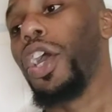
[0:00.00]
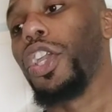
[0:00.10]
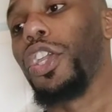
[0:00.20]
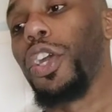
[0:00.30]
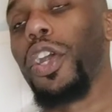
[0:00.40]

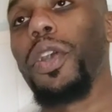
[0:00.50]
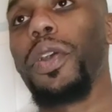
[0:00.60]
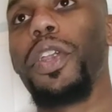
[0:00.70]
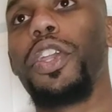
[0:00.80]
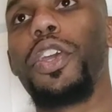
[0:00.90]

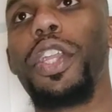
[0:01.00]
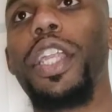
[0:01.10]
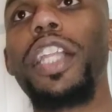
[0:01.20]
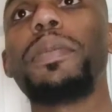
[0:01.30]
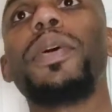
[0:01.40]
Your
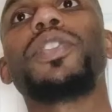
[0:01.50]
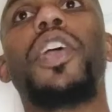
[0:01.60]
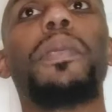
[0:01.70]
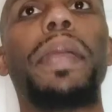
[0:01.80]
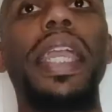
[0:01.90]
deductible is
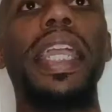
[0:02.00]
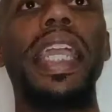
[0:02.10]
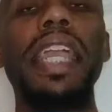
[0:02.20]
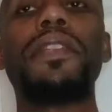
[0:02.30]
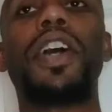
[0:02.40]
going to be,
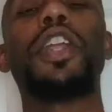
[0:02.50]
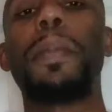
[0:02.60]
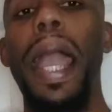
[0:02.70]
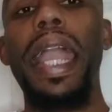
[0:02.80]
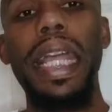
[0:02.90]
even though you're
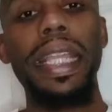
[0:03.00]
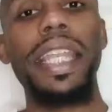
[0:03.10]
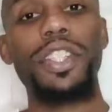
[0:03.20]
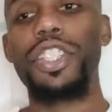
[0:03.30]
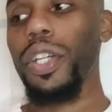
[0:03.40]
paying
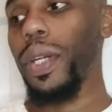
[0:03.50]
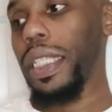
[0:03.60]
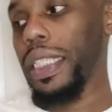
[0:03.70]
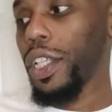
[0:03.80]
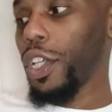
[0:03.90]
that
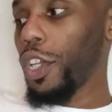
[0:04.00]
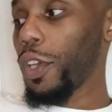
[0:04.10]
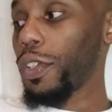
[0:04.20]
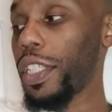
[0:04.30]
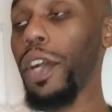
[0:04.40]
insurance,
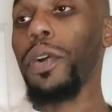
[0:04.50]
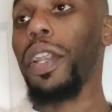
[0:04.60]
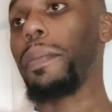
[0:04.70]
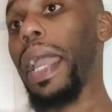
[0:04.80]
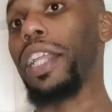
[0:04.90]
you're still going
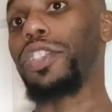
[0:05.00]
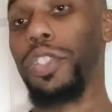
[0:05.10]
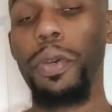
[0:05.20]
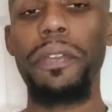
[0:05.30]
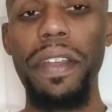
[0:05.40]
to pay
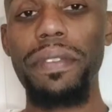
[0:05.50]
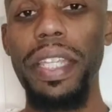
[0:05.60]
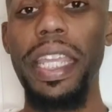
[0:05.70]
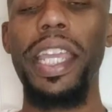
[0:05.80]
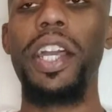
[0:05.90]

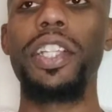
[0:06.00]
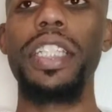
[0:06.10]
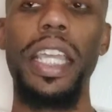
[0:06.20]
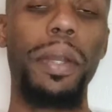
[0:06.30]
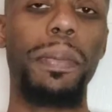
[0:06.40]
$250 to get